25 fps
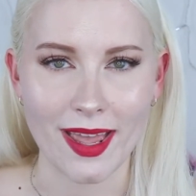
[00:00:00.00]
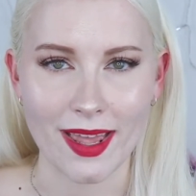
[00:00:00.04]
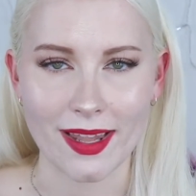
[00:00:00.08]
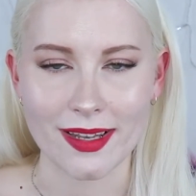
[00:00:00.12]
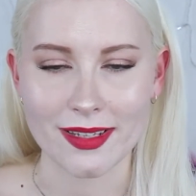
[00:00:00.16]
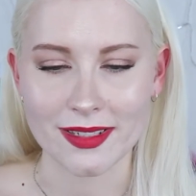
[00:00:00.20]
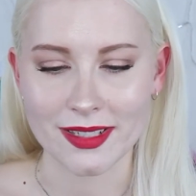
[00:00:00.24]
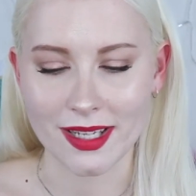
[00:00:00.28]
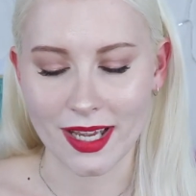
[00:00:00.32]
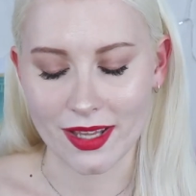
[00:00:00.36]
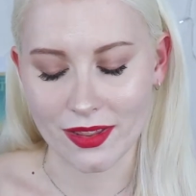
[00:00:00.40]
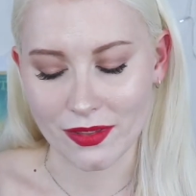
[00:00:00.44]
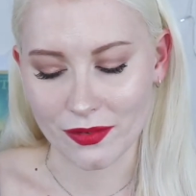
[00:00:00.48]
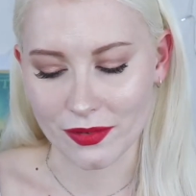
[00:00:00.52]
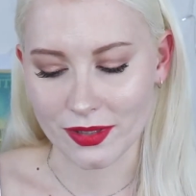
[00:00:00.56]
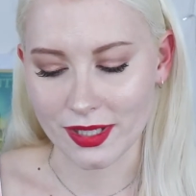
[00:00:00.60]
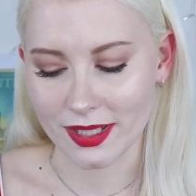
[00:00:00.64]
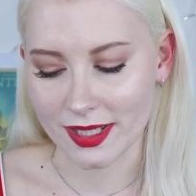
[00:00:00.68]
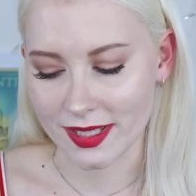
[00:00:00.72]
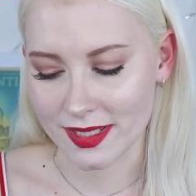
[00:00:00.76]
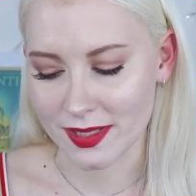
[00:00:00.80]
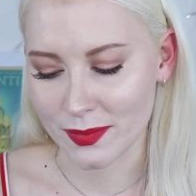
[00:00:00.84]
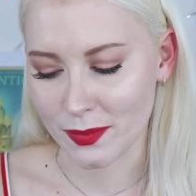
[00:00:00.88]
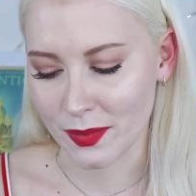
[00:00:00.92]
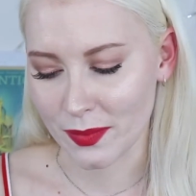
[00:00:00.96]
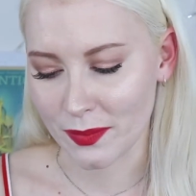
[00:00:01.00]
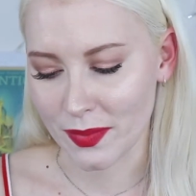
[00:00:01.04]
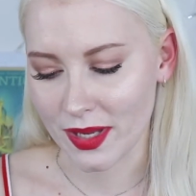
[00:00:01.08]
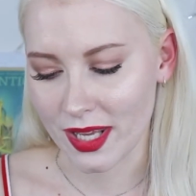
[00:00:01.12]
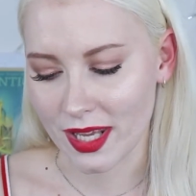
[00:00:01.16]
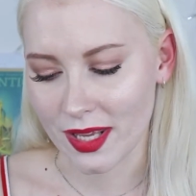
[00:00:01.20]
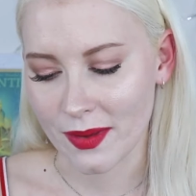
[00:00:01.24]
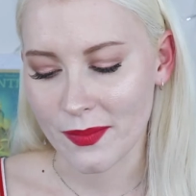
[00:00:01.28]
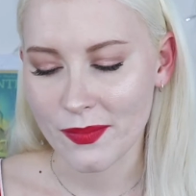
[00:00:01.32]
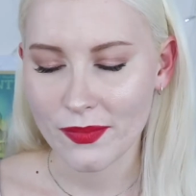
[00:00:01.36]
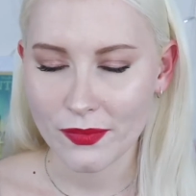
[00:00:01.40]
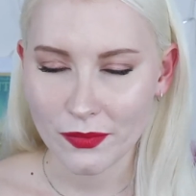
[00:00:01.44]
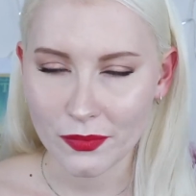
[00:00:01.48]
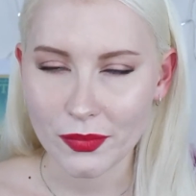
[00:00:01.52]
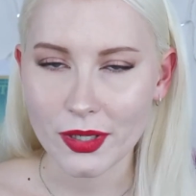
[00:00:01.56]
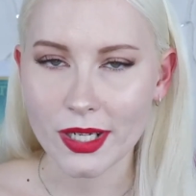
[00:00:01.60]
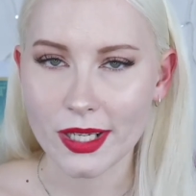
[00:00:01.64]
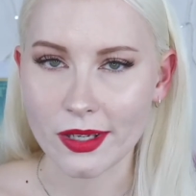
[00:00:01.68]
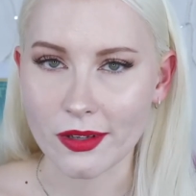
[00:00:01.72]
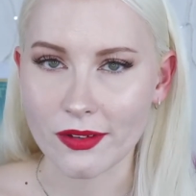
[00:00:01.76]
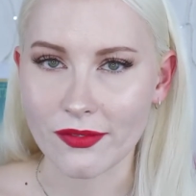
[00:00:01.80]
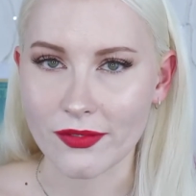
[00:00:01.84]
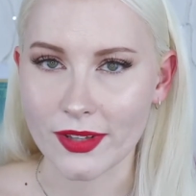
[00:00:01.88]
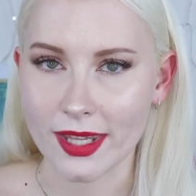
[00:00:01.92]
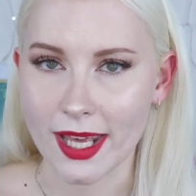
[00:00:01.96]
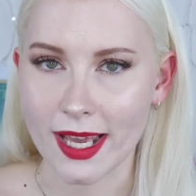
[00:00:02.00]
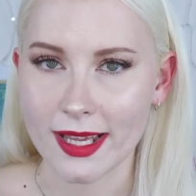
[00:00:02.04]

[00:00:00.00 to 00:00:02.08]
and I thought that this would be pretty good for